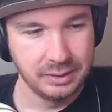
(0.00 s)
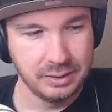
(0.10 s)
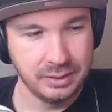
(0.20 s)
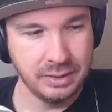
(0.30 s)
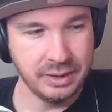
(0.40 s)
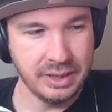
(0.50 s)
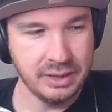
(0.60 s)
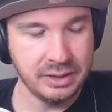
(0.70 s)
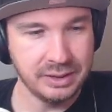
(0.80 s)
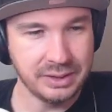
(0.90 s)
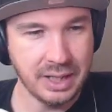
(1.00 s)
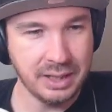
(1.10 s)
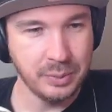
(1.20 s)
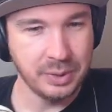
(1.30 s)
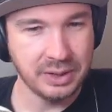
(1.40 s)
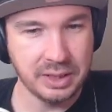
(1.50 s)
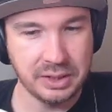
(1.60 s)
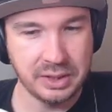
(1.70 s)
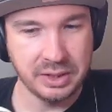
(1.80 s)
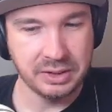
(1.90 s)
And against the deck with, like,
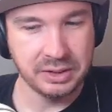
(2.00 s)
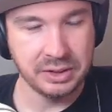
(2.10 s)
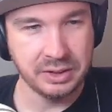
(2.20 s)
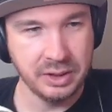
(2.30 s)
it's just